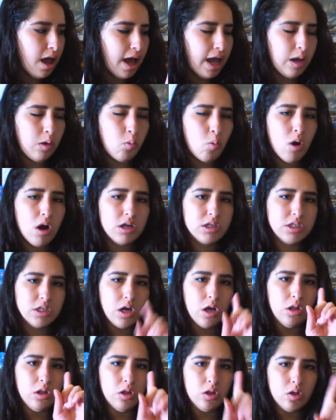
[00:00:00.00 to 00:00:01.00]
I walked
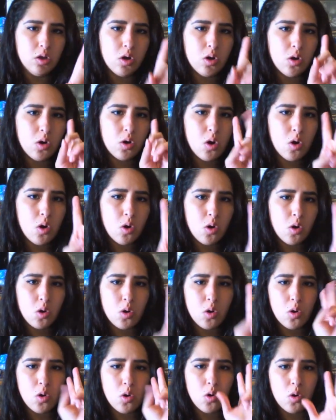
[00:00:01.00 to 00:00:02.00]

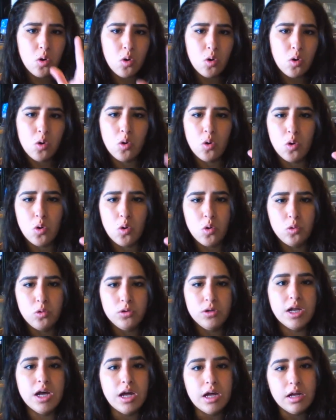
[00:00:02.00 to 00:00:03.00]

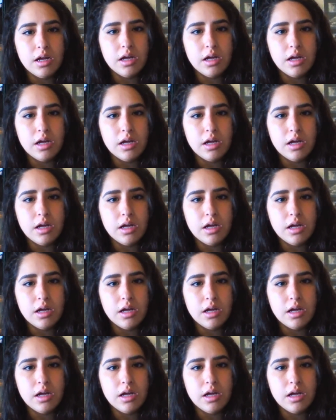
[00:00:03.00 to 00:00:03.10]
alone.